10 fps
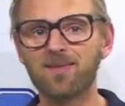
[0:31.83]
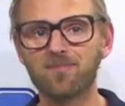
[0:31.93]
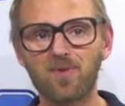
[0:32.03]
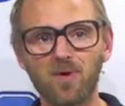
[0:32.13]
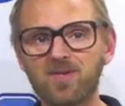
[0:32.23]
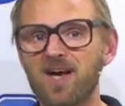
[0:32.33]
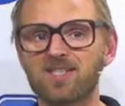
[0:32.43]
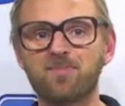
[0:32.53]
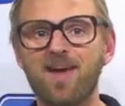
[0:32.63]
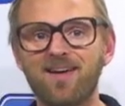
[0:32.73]

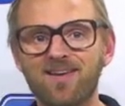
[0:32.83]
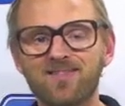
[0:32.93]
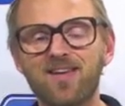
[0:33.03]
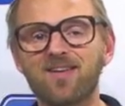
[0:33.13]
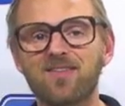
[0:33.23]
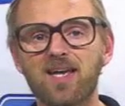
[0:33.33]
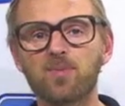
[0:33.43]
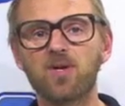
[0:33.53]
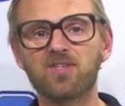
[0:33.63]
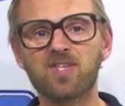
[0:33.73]
broadcast panels that
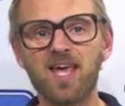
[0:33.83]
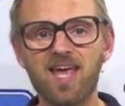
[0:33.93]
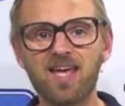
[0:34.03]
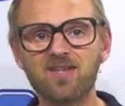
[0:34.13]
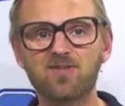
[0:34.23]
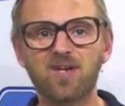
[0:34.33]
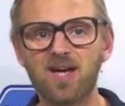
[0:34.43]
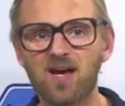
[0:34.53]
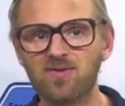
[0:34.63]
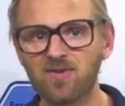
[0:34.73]
will take into
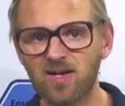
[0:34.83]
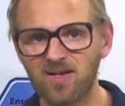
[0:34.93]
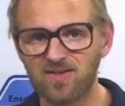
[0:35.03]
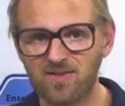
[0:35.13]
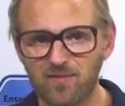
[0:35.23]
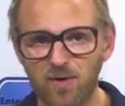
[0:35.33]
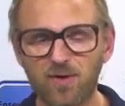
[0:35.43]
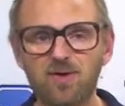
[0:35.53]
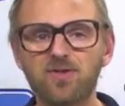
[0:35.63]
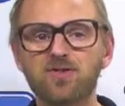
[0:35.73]
account the
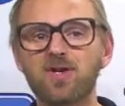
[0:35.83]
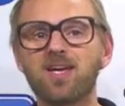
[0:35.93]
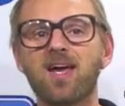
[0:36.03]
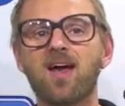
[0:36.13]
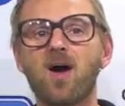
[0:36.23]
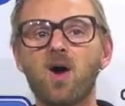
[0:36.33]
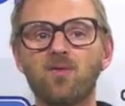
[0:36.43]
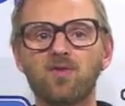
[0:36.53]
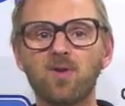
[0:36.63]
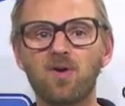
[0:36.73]
vertical sync
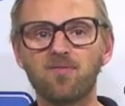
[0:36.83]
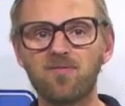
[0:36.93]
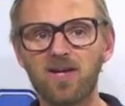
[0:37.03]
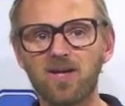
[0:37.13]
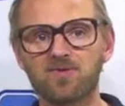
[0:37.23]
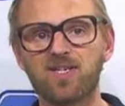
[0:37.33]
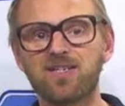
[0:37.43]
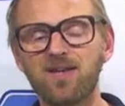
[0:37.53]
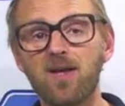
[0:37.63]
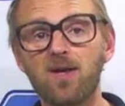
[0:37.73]
of your video
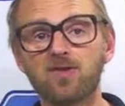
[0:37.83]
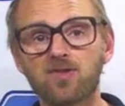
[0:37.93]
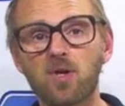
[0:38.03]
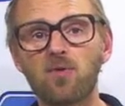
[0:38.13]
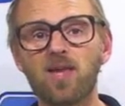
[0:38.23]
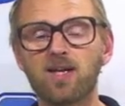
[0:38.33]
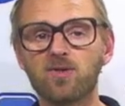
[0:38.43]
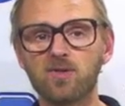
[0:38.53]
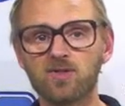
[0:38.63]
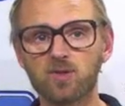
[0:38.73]
signal so
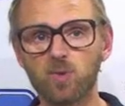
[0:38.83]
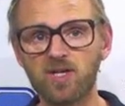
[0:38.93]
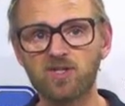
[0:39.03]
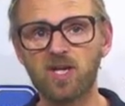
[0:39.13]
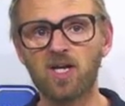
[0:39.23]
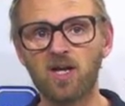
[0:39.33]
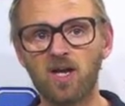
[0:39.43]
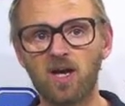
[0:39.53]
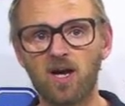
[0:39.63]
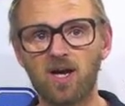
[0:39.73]
that your switching
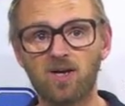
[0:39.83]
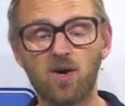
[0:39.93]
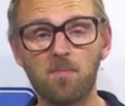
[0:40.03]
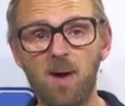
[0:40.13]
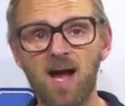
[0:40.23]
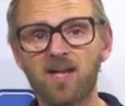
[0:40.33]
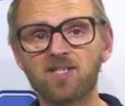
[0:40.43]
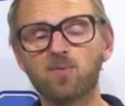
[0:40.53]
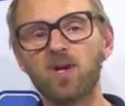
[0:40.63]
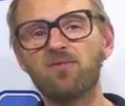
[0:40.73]
uh,
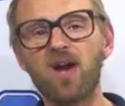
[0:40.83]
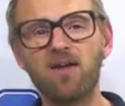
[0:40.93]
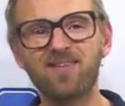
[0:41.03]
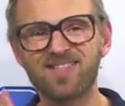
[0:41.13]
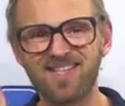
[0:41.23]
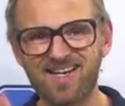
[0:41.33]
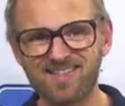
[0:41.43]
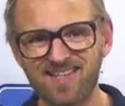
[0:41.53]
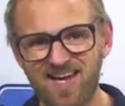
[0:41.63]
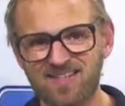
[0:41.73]
commands will arrive at the
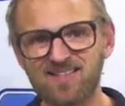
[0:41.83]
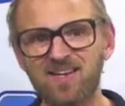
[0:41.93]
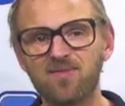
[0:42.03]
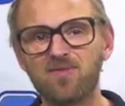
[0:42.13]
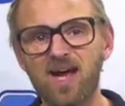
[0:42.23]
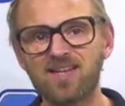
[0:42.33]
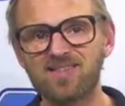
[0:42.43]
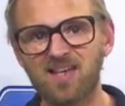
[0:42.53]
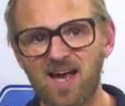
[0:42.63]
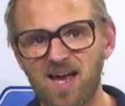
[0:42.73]
exact right
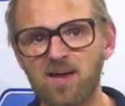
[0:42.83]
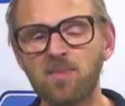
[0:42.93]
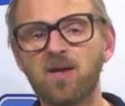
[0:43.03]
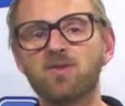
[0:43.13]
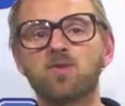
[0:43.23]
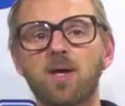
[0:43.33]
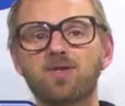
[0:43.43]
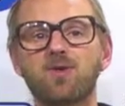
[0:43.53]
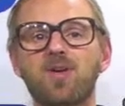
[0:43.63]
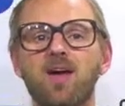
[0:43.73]
time to make
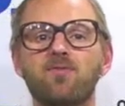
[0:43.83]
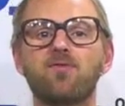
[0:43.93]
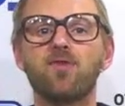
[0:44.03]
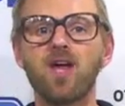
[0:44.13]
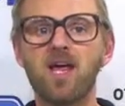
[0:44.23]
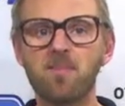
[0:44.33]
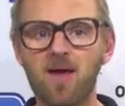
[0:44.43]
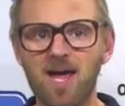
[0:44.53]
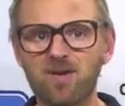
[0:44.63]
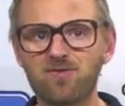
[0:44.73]
sure you have frame
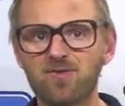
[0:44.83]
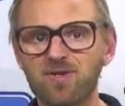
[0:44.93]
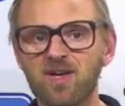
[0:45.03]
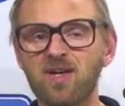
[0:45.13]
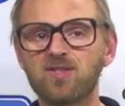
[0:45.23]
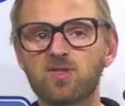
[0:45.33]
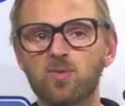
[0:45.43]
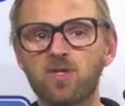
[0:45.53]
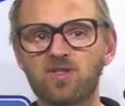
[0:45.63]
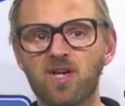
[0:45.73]
accurate
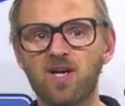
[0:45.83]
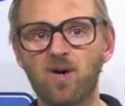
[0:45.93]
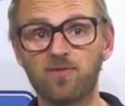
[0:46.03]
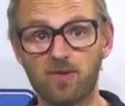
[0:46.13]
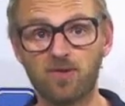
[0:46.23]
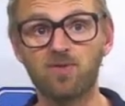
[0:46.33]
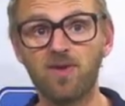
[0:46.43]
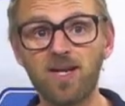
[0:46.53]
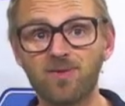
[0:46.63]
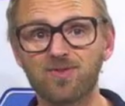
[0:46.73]
switching of the two
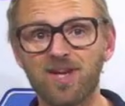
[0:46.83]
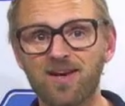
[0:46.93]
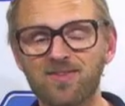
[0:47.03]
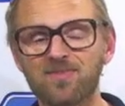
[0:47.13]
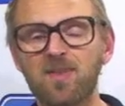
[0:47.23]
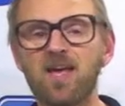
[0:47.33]
video channels.